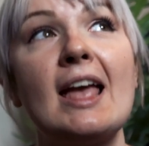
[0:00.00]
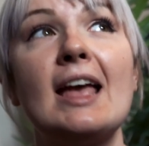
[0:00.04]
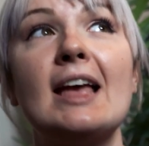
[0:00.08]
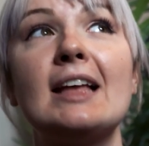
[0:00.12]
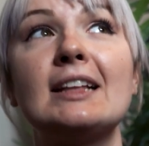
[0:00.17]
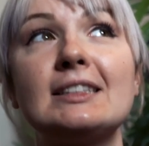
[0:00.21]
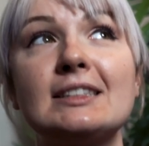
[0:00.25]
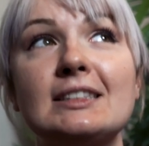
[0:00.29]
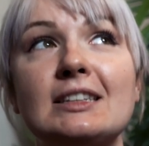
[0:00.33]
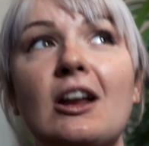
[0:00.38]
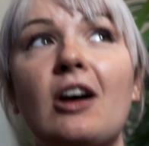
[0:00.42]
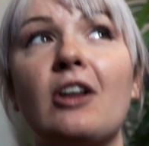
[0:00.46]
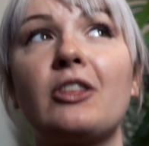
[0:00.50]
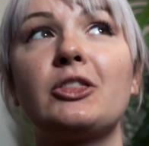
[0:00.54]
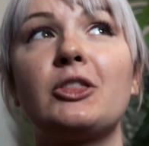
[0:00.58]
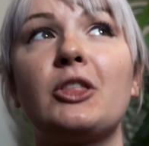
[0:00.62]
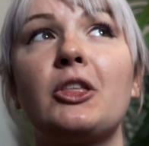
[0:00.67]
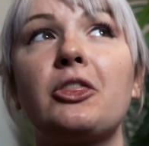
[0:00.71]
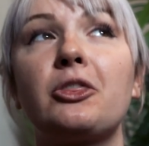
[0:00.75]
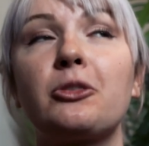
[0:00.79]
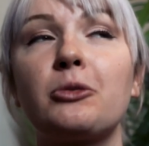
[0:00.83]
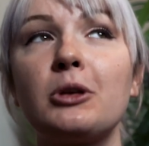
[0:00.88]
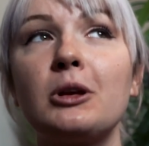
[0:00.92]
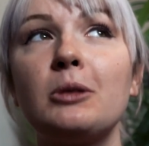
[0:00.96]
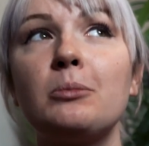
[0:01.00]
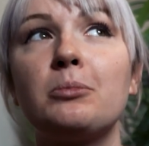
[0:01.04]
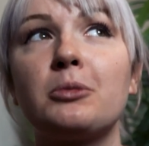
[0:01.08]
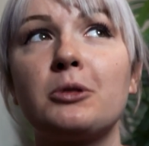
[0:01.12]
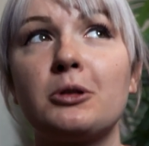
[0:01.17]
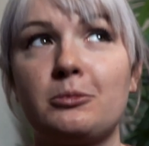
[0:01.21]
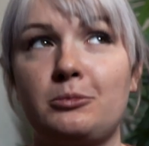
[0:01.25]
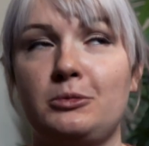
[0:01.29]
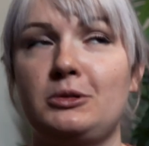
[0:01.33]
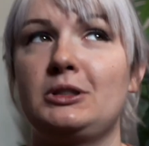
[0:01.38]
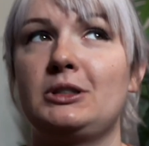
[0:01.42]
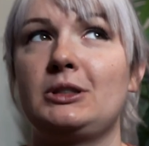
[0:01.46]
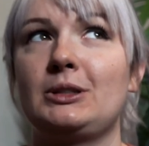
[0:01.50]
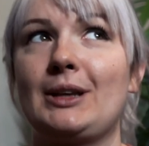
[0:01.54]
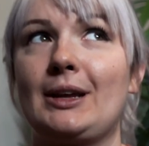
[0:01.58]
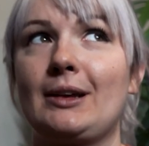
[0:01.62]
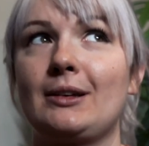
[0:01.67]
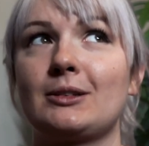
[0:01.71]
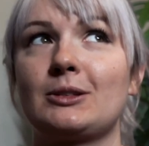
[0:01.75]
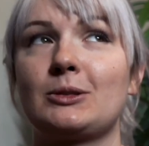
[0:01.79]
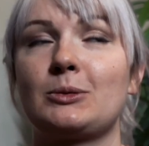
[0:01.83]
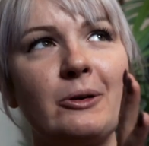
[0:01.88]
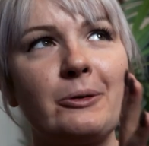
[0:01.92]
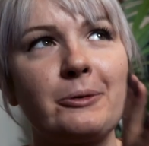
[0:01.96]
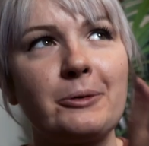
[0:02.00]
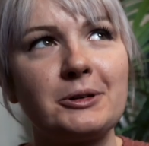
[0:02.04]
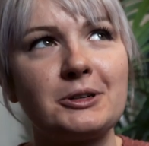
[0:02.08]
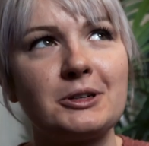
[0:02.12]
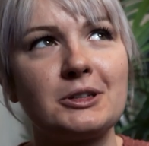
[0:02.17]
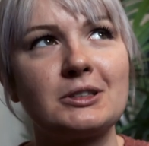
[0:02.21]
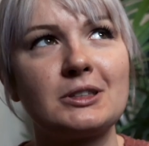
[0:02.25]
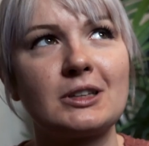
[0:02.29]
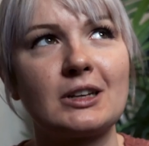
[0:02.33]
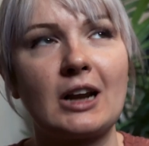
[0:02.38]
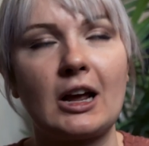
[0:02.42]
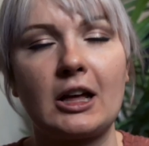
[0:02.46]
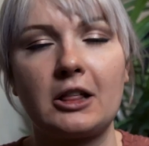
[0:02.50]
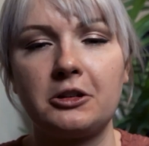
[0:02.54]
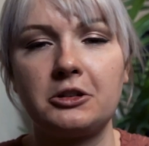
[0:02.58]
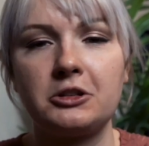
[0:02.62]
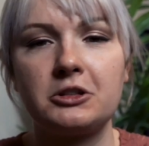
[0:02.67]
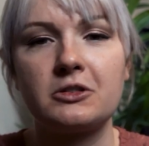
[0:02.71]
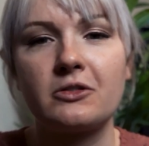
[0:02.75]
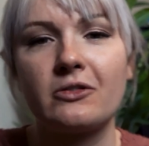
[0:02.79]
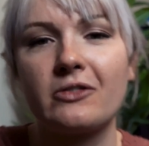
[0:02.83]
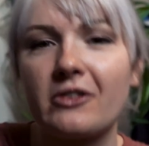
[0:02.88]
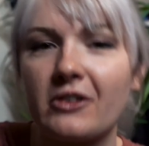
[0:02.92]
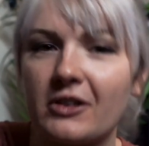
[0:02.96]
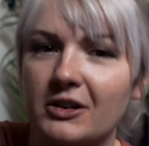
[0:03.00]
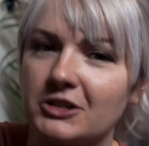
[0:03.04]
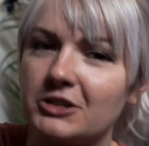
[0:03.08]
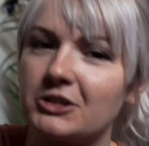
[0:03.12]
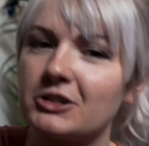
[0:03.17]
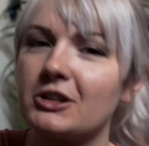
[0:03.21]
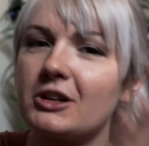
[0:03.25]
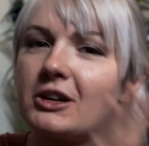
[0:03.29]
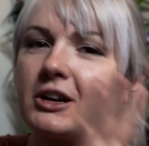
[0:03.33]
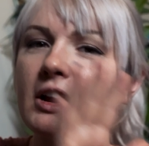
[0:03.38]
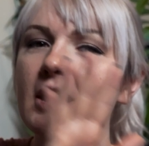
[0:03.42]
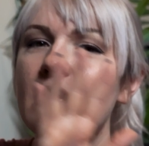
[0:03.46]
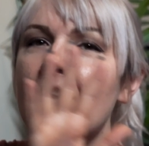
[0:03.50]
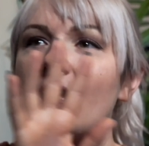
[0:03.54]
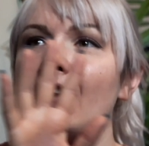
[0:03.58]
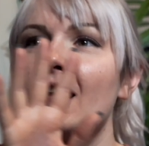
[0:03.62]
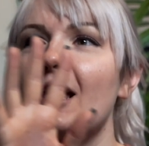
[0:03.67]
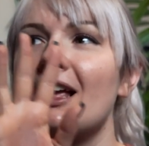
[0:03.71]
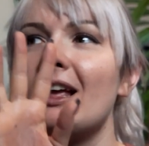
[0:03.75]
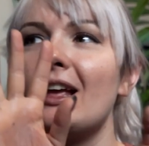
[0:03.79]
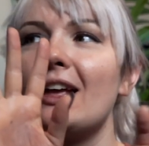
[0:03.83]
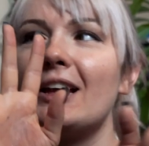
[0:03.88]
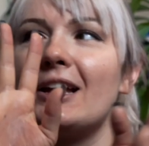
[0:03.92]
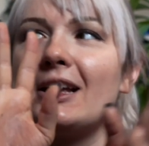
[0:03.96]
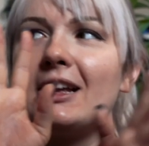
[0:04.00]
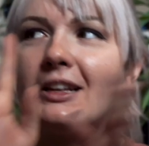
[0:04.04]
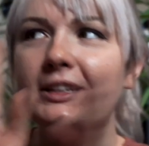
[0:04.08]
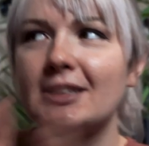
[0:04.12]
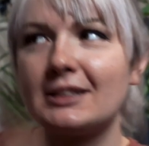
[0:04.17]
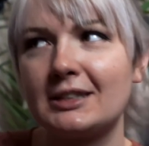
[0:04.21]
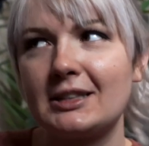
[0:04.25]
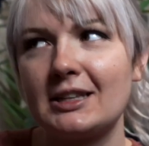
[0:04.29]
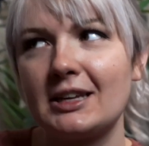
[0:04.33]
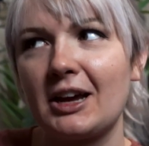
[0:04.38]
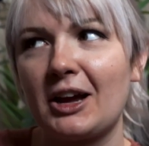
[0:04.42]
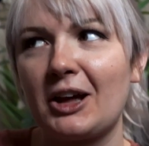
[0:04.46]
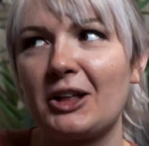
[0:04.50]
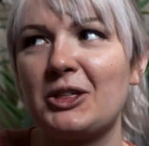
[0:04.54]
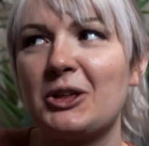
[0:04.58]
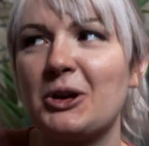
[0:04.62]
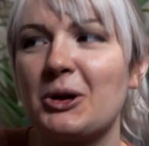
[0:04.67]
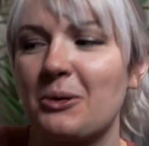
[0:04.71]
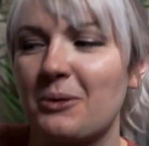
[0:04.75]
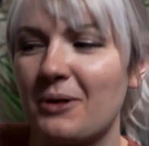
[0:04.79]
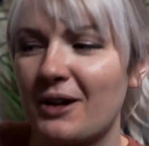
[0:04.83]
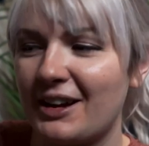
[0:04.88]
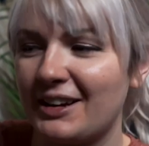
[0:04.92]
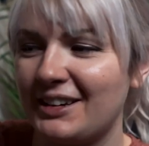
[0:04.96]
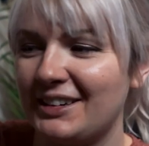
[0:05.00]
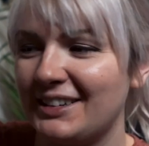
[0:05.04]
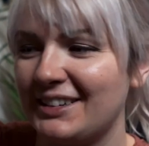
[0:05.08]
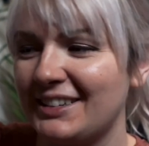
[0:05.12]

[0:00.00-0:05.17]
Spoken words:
It's not the Three Broomsticks, which is in Islands of Adventure. It's the other one